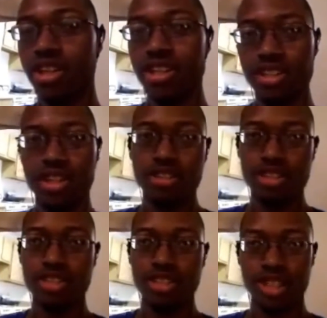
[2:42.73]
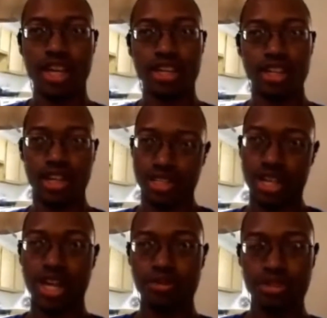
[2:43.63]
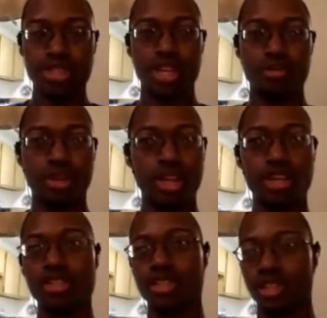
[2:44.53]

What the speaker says: But just to stay in shape and stuff because